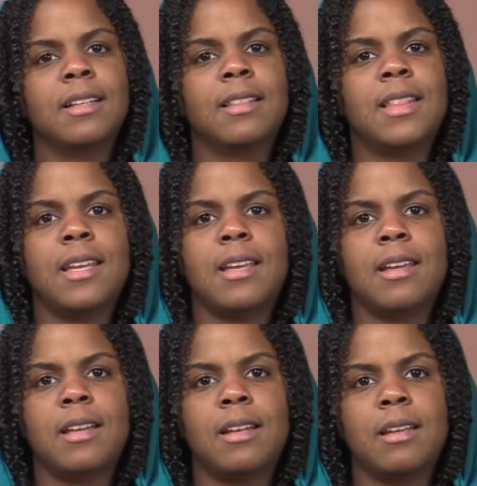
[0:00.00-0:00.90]

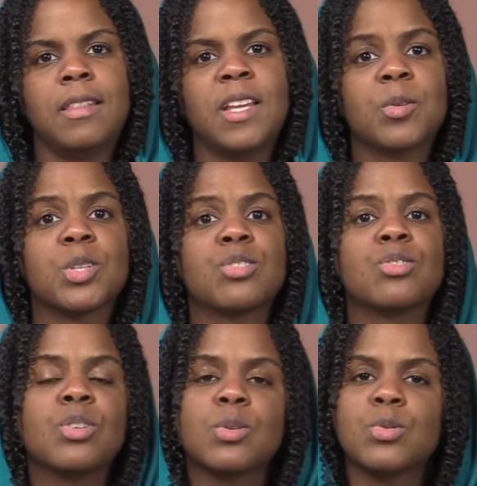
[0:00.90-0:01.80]
Then there is
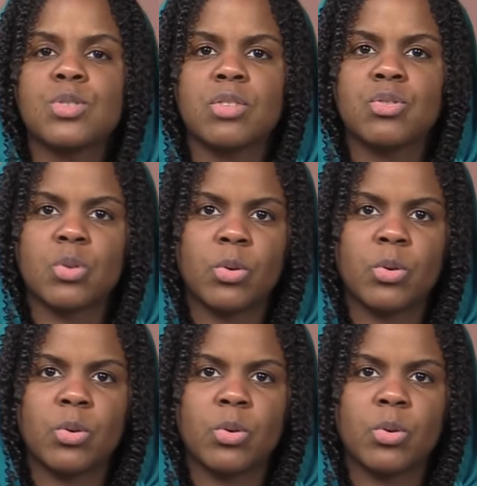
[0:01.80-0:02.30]
no sense